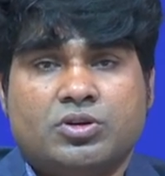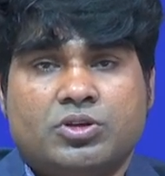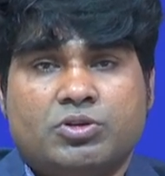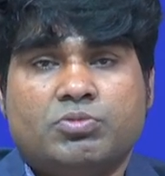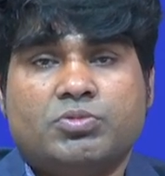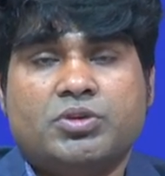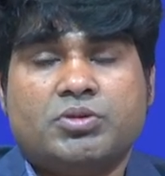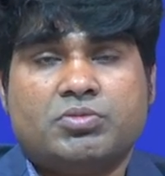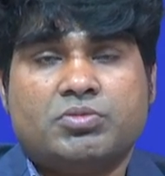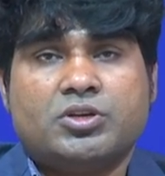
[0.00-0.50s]

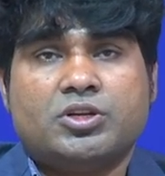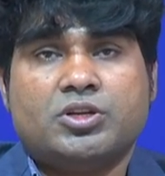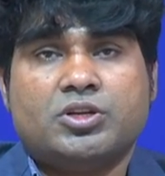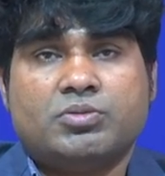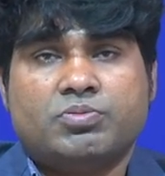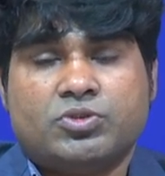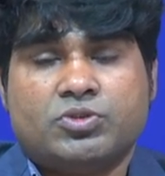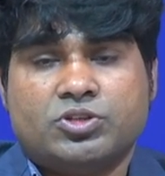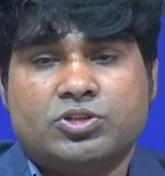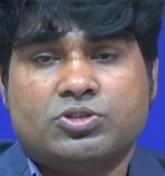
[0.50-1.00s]
you may be in
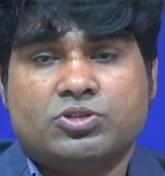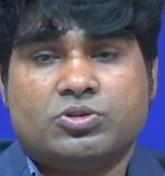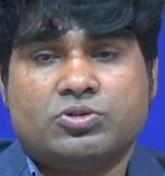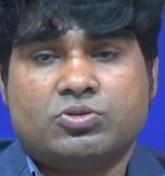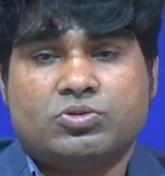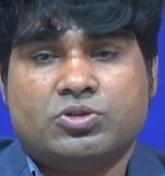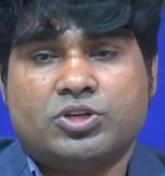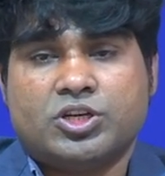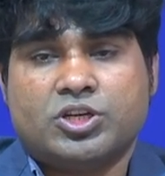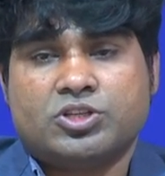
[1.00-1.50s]
a position
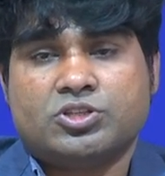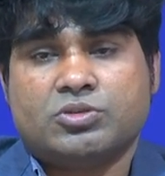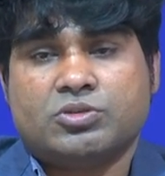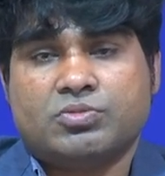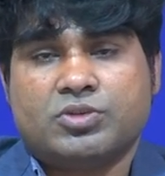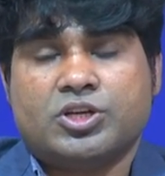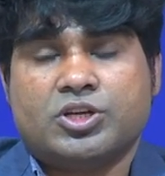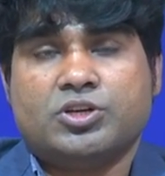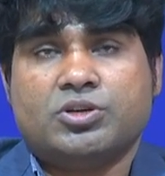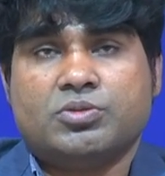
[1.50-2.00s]
to take
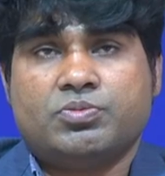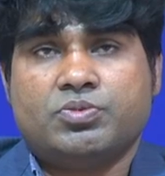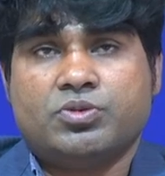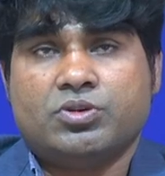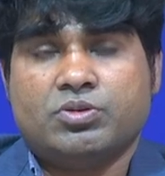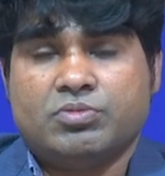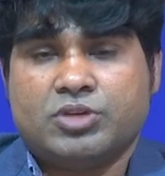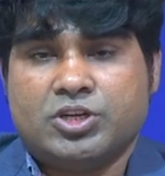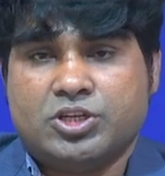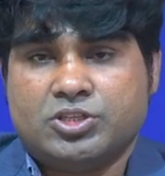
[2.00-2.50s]
some kind of
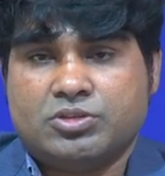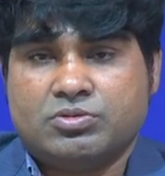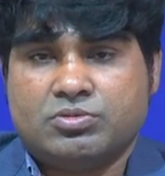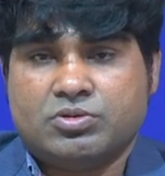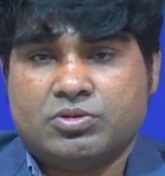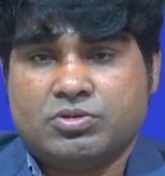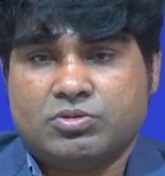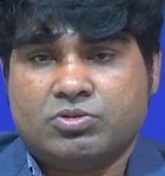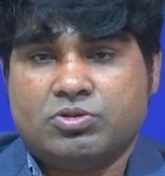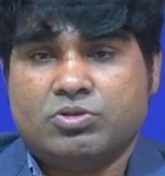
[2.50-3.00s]

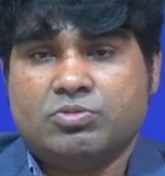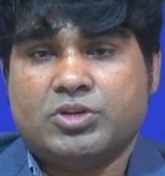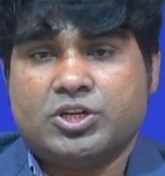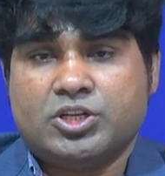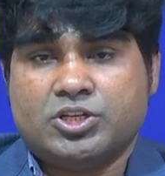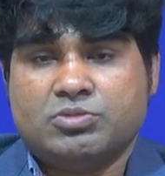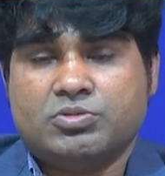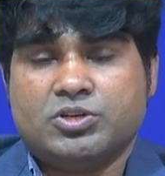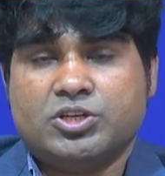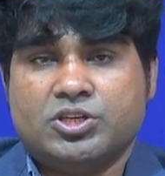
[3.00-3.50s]
good
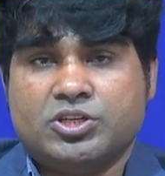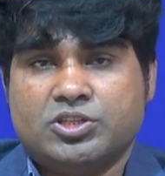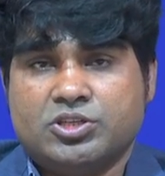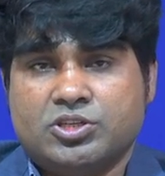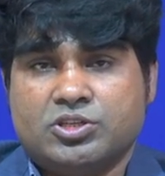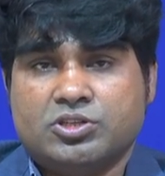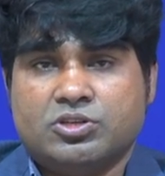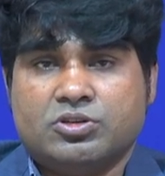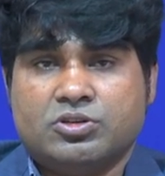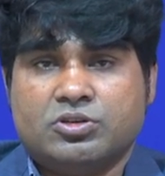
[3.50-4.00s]
management
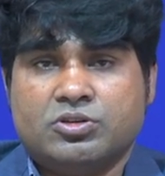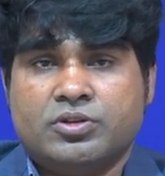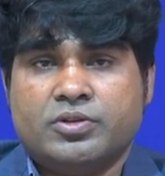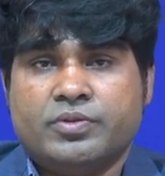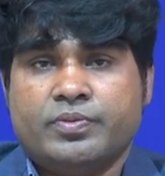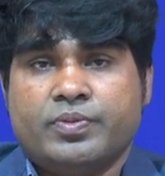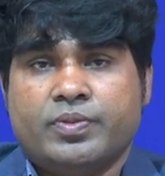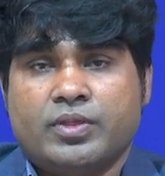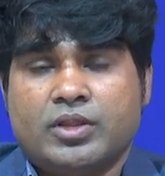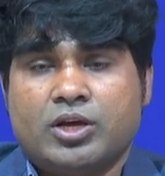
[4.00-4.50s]
decision.
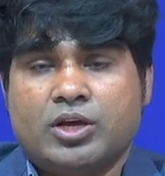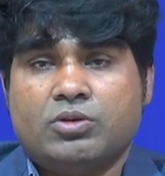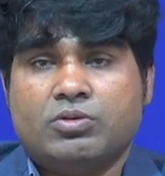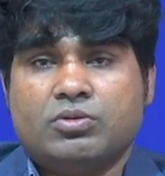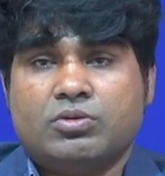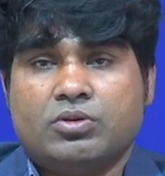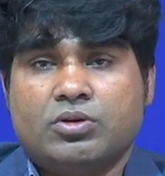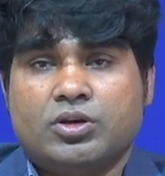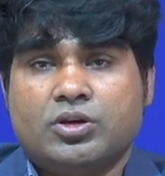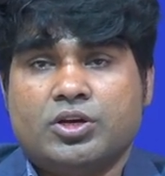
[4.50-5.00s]

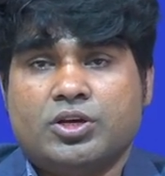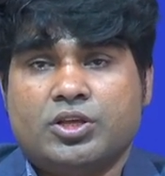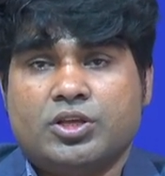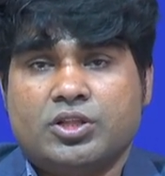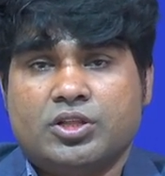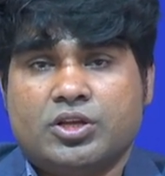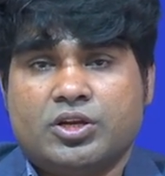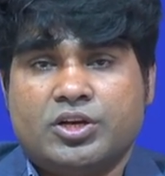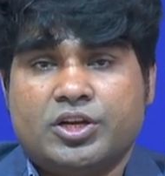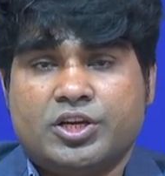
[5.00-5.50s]
Now,
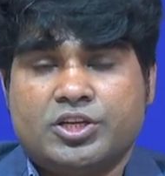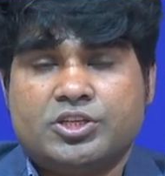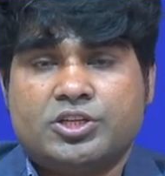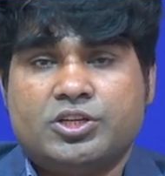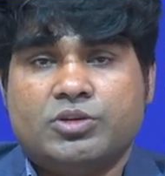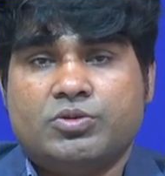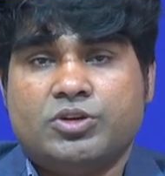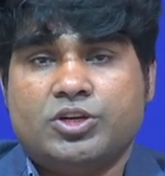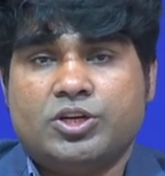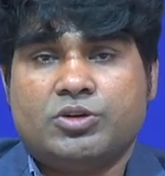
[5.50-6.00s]
in the next
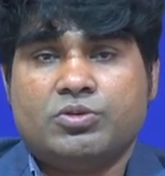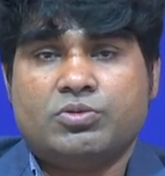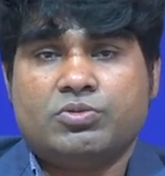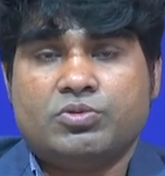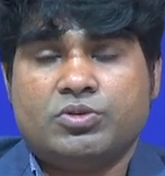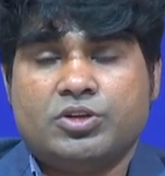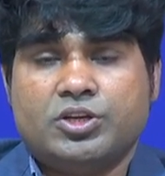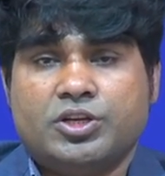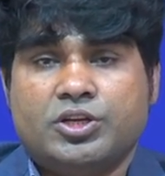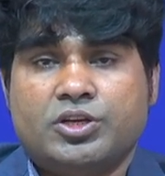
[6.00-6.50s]
unit
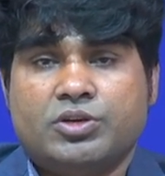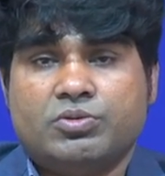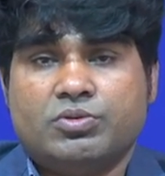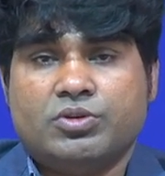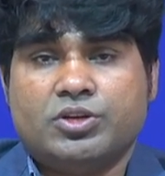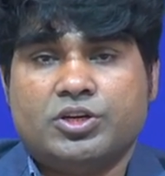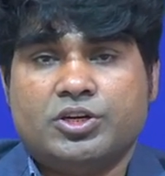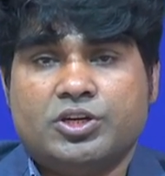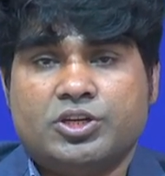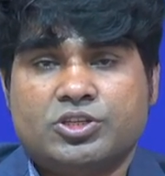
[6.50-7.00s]
we
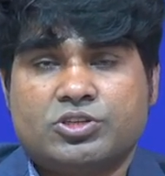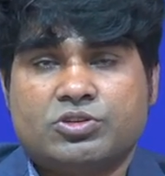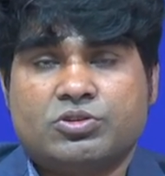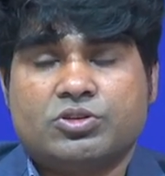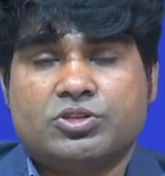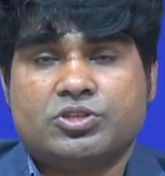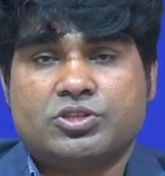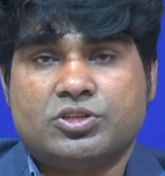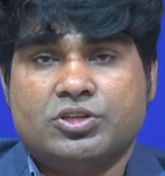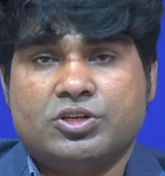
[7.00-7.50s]
will
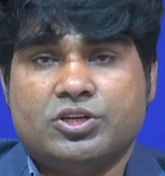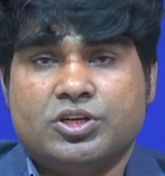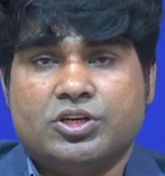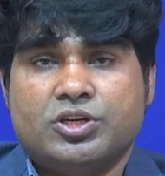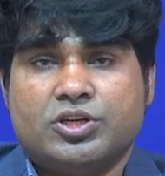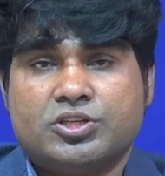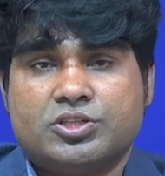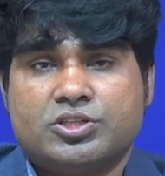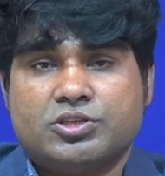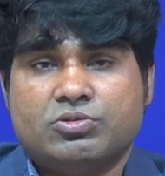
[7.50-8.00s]
discuss
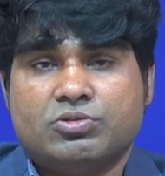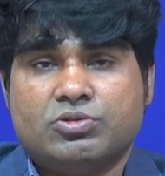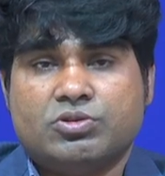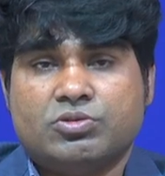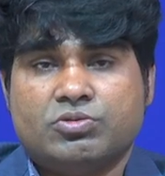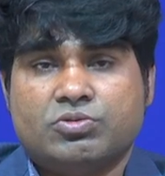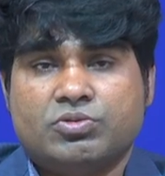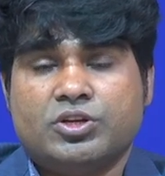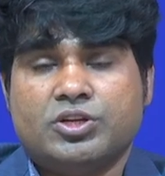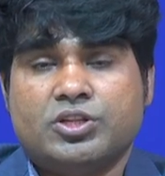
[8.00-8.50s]
details
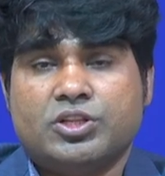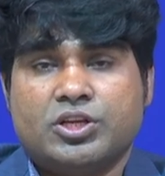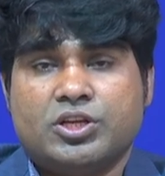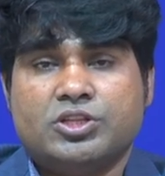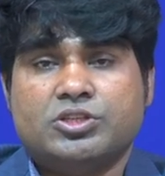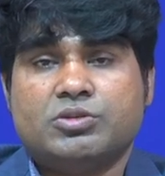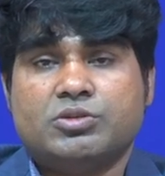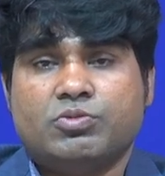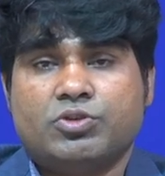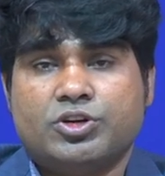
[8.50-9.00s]
when there
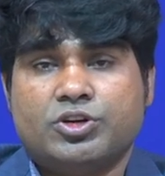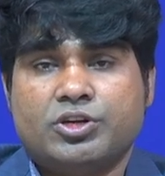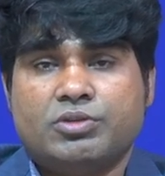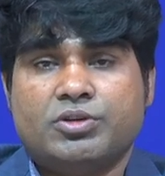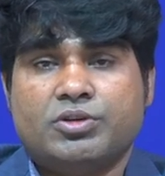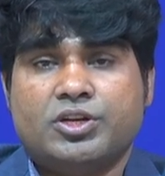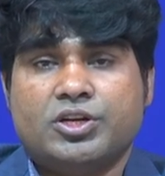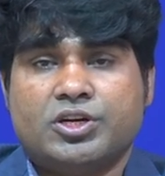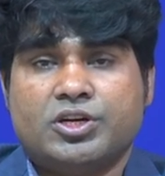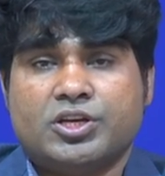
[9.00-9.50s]
is a
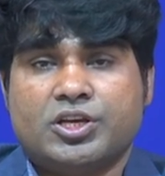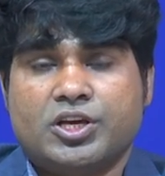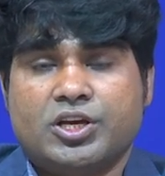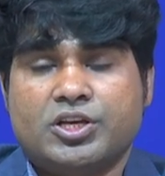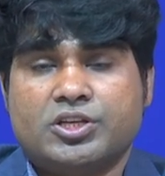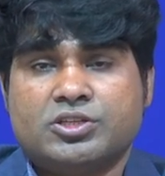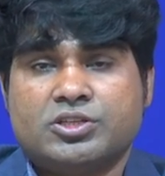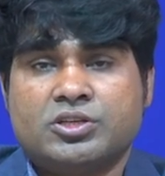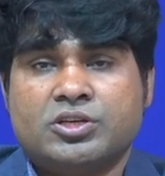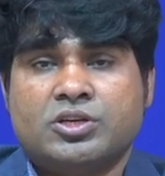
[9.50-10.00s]
multivariate
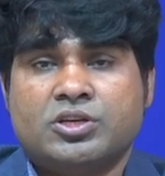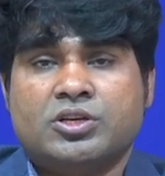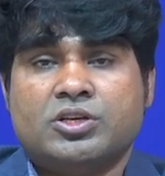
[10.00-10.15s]
case,